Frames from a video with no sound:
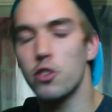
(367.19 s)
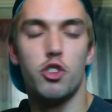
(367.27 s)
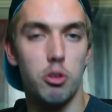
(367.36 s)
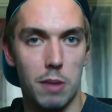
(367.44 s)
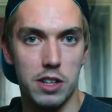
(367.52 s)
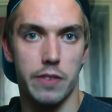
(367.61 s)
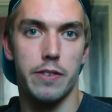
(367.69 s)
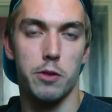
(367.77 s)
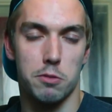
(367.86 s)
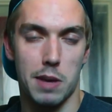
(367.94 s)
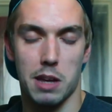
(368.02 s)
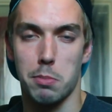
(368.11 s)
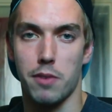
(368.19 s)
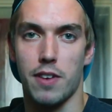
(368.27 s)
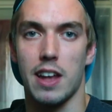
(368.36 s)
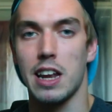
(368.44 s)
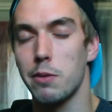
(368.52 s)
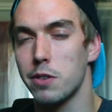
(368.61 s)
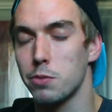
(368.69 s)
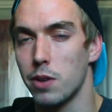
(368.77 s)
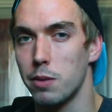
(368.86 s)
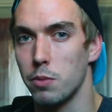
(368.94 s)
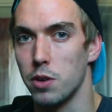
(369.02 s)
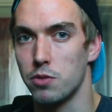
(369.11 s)
too much of it was making me fat, that was
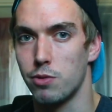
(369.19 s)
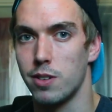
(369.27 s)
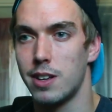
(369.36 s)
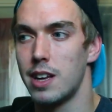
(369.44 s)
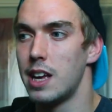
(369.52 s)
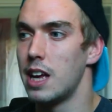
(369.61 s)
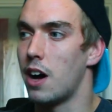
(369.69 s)
what it was, right?